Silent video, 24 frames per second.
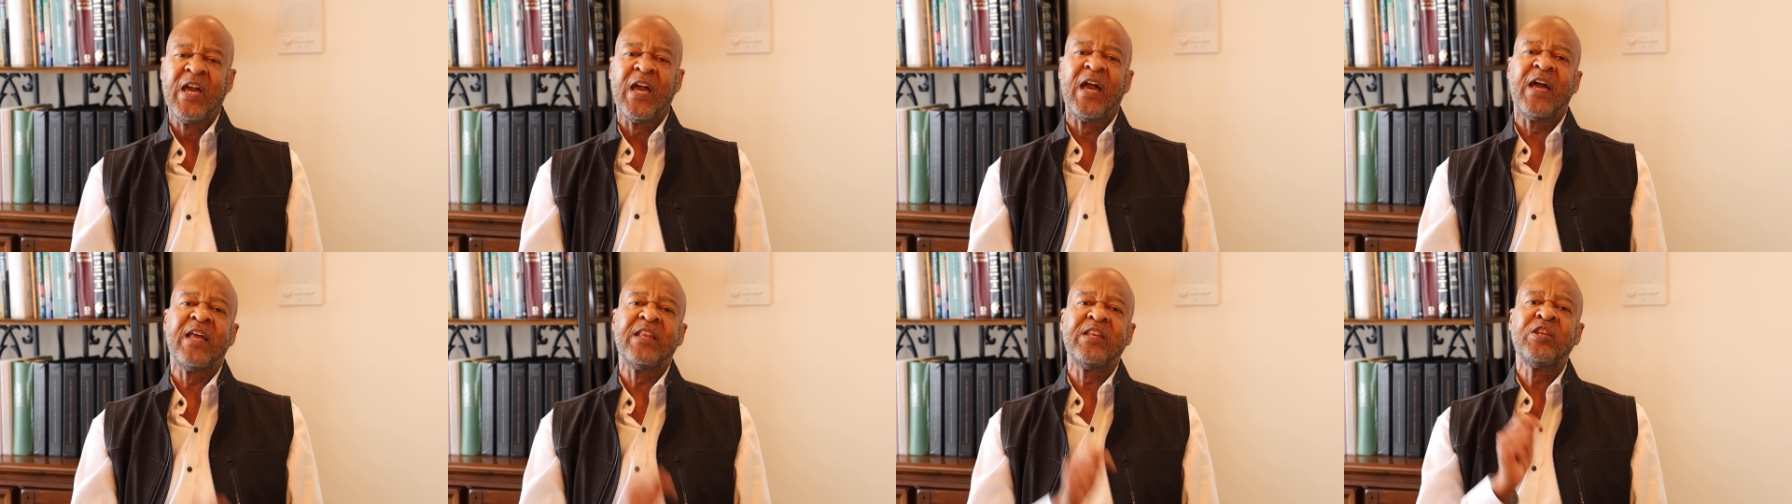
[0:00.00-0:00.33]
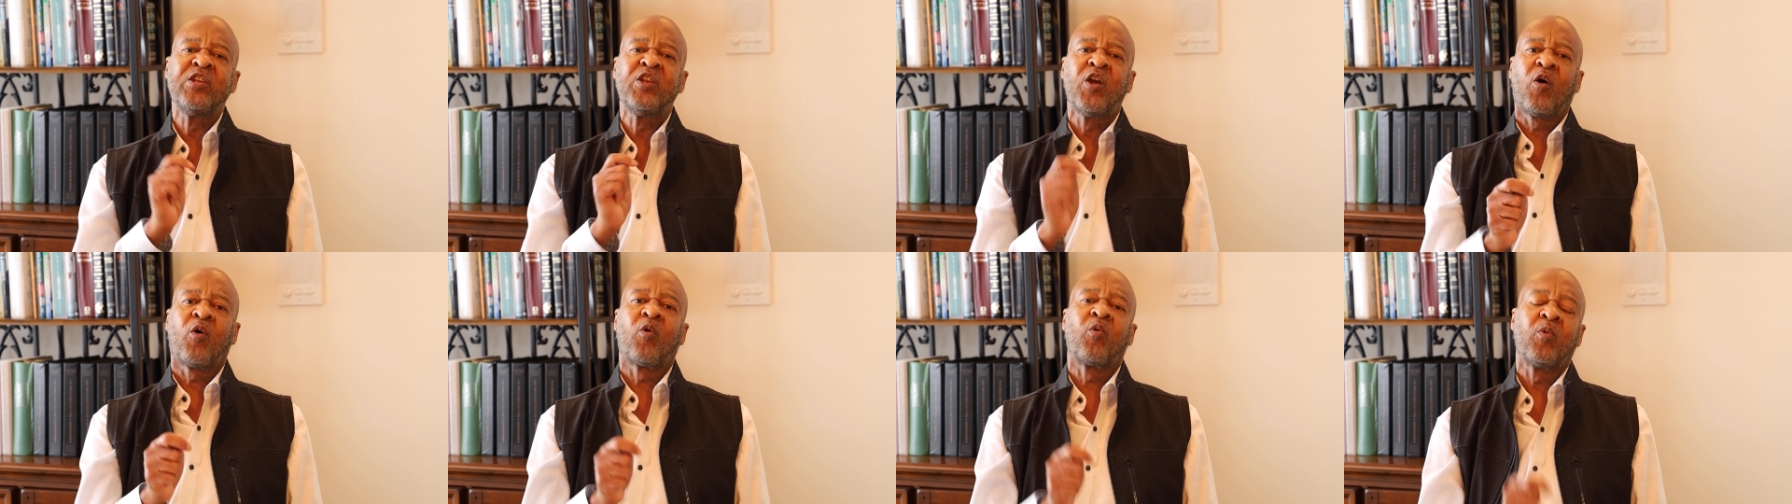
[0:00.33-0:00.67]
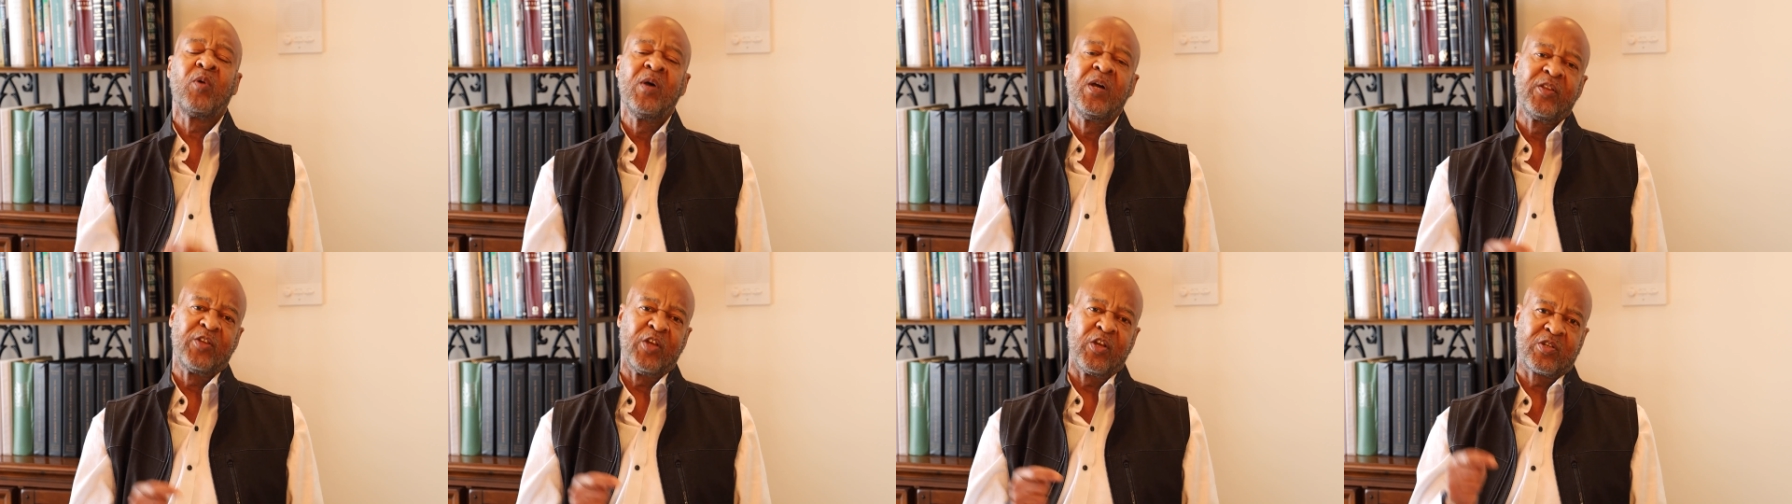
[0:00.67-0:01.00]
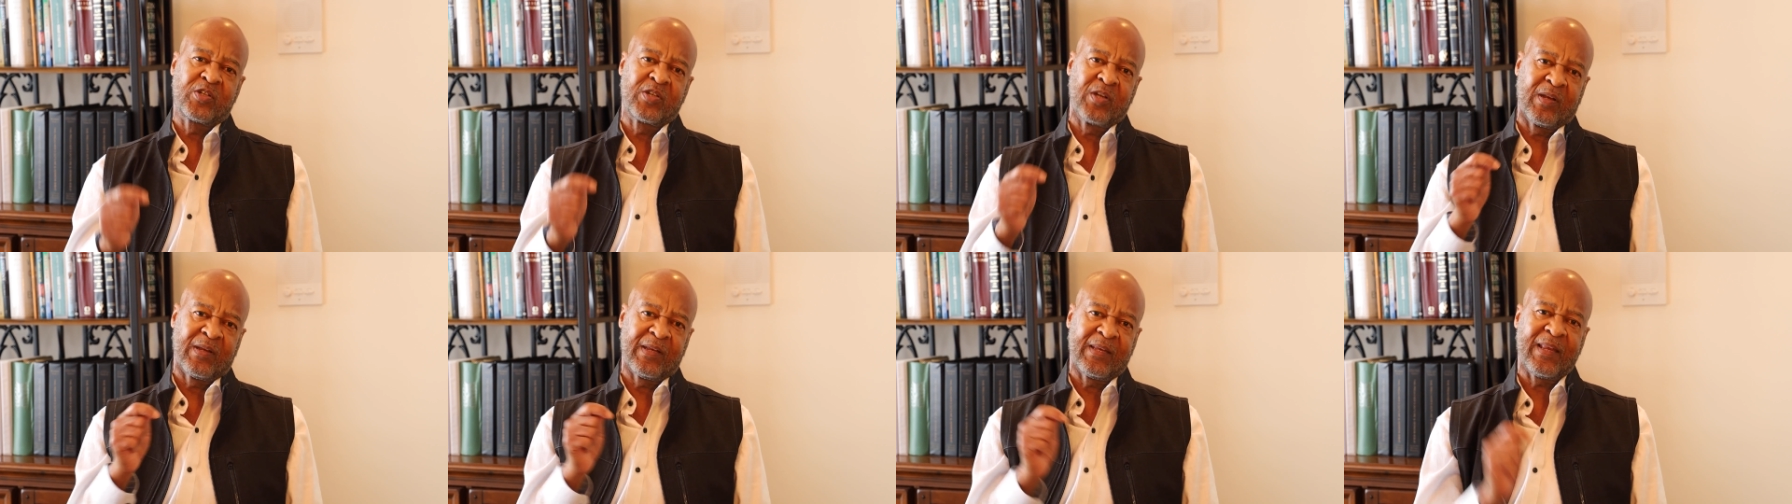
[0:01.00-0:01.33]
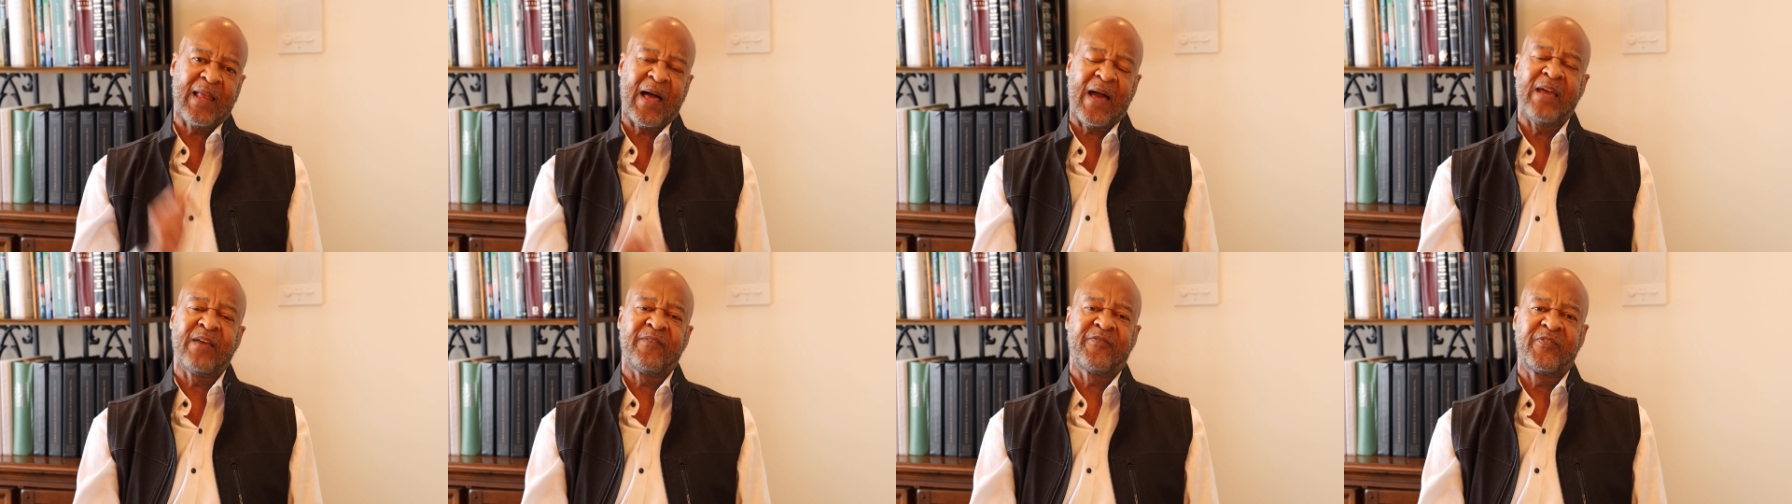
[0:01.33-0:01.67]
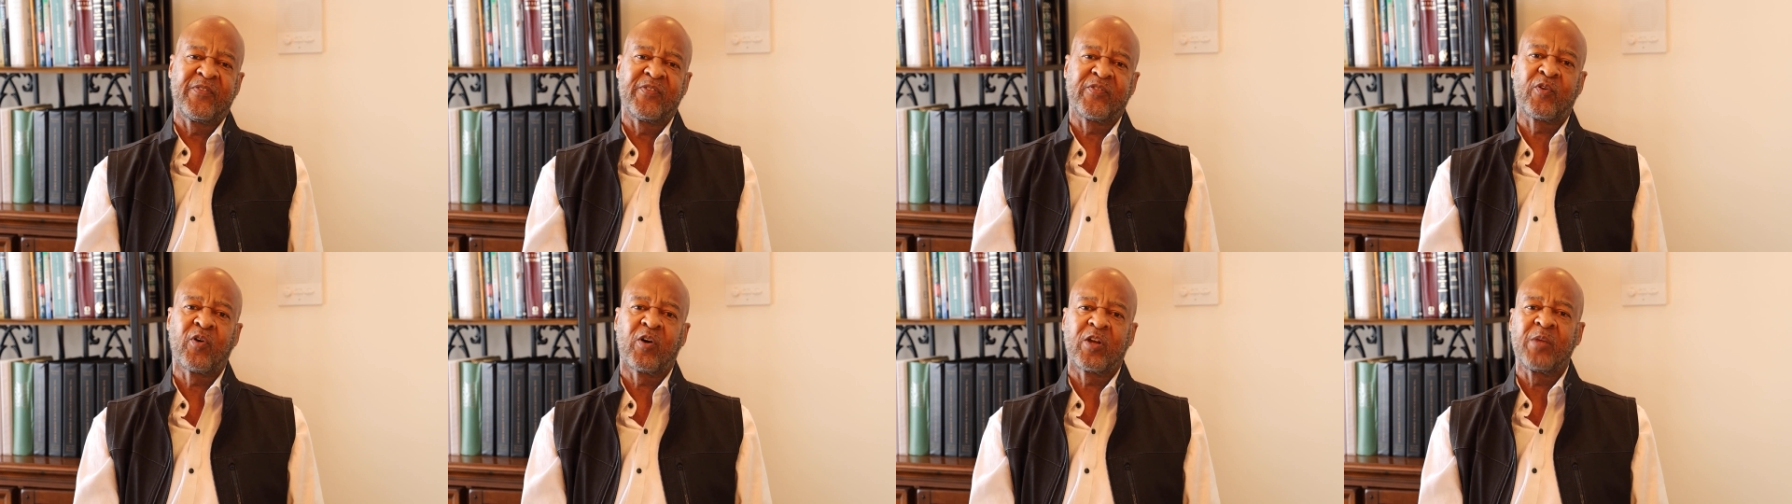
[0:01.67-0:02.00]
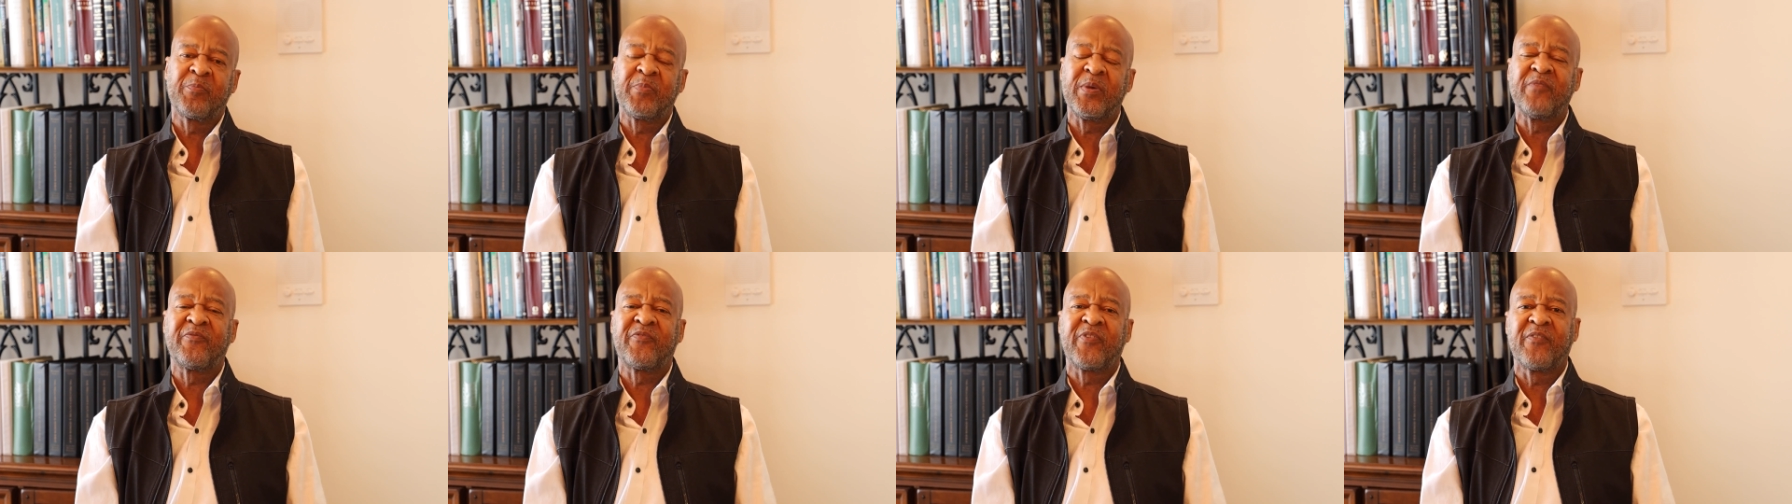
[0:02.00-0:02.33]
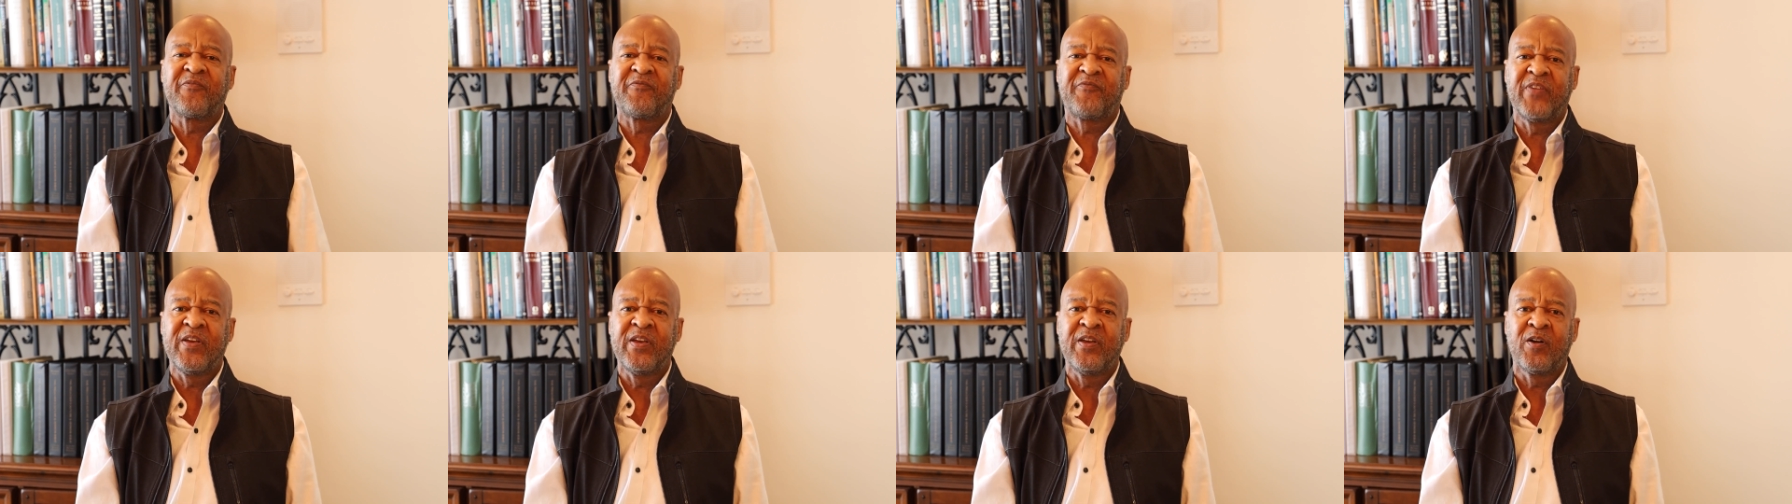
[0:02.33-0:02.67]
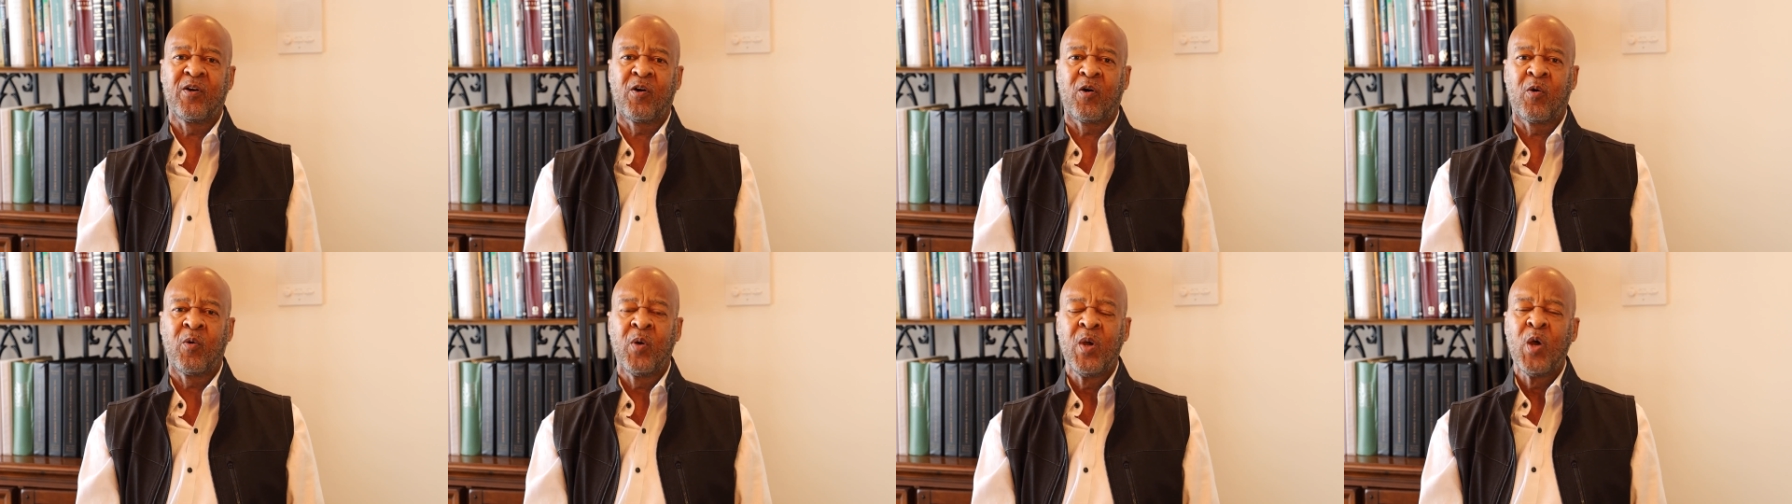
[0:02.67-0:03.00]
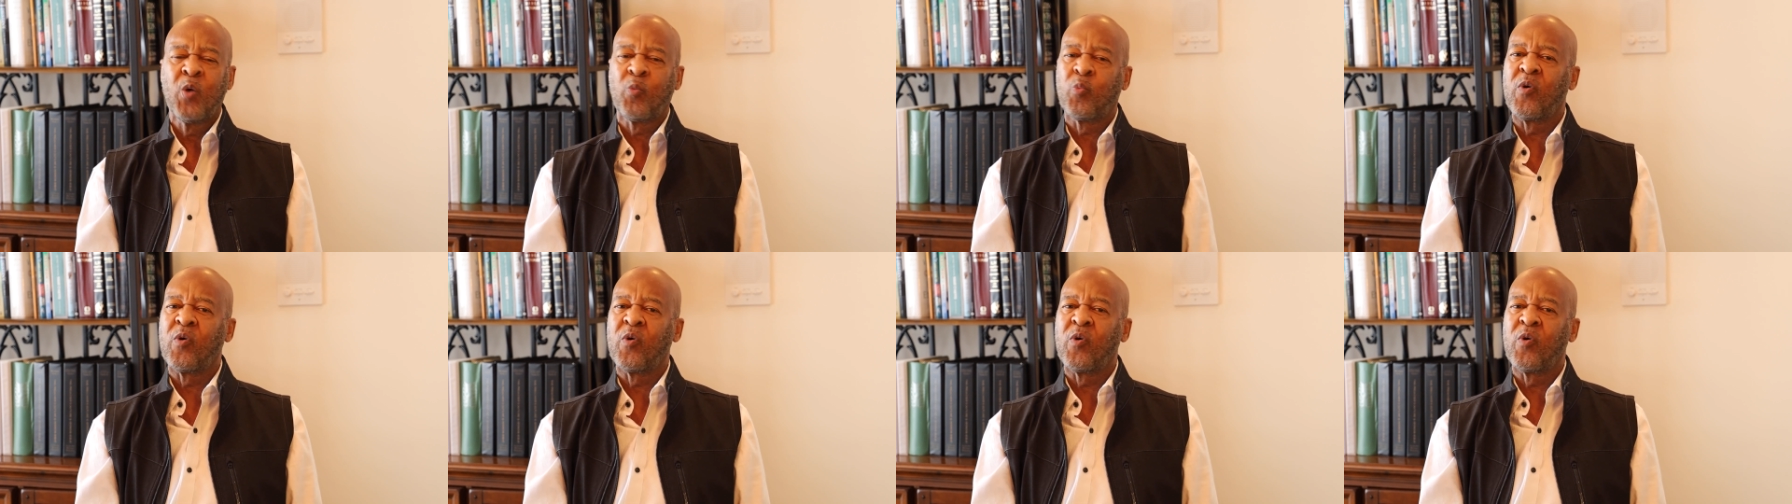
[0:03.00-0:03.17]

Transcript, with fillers: and know that your life is going to be fulfilled